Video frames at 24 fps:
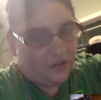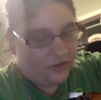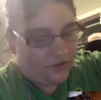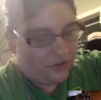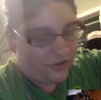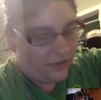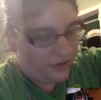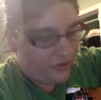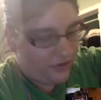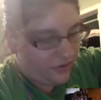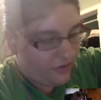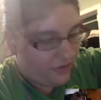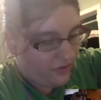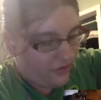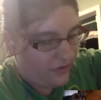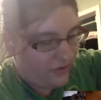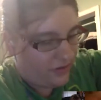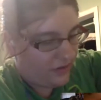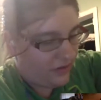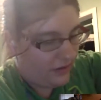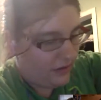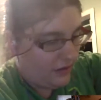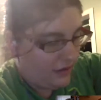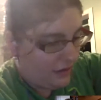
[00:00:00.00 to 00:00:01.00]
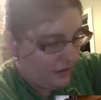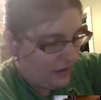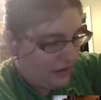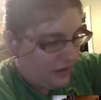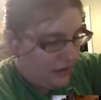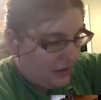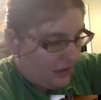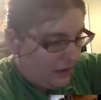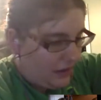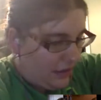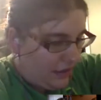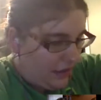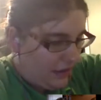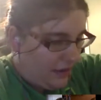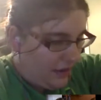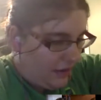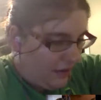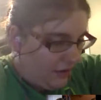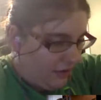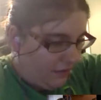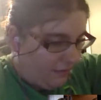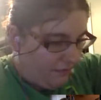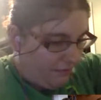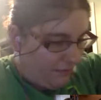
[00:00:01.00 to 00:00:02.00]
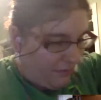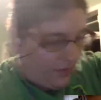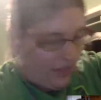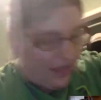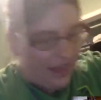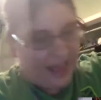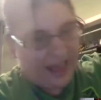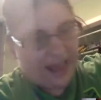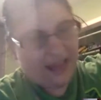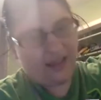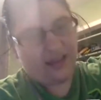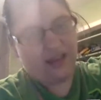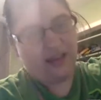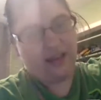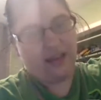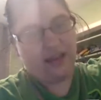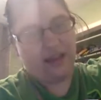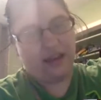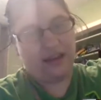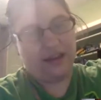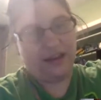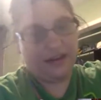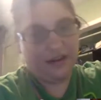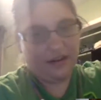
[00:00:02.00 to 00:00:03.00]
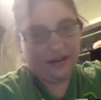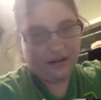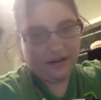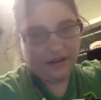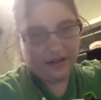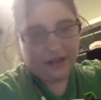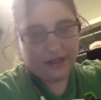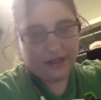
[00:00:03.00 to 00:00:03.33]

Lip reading: truths in black. And